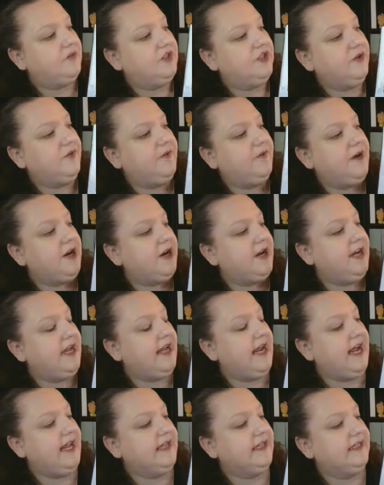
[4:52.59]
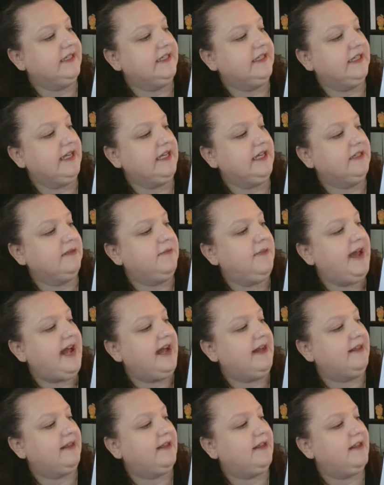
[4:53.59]
so far he has his
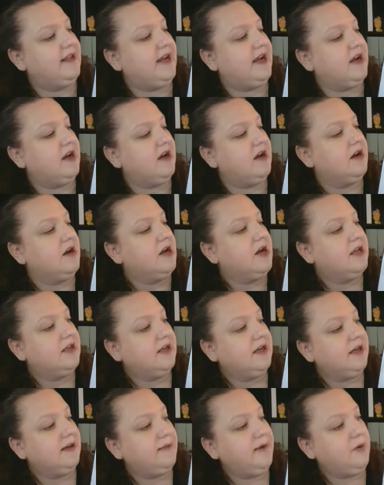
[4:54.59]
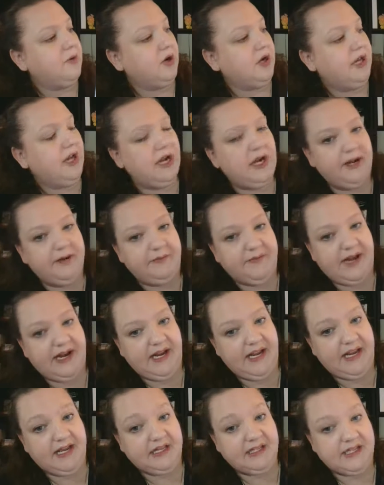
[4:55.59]
math in there. They're going to be working on
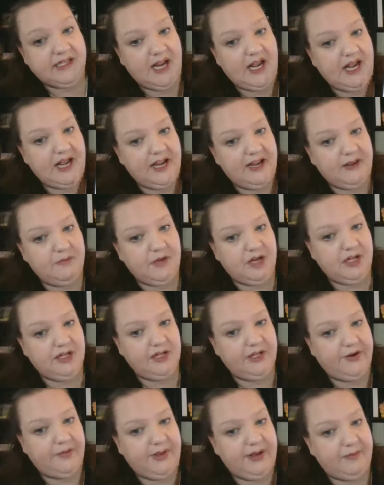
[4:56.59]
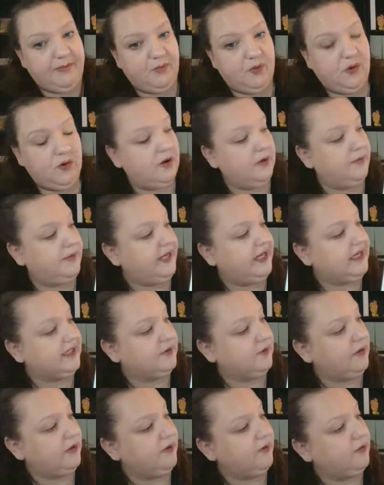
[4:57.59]
money and time a little bit more
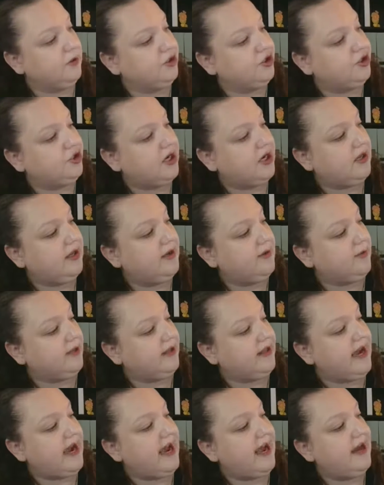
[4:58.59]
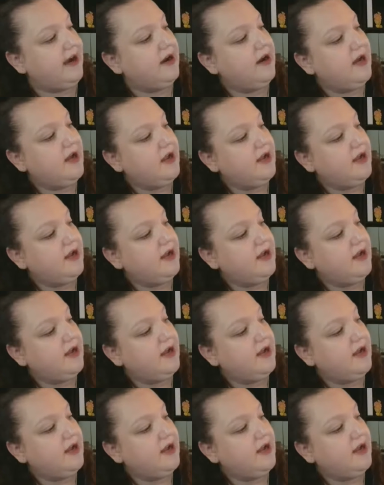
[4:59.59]
because we were struggling with that.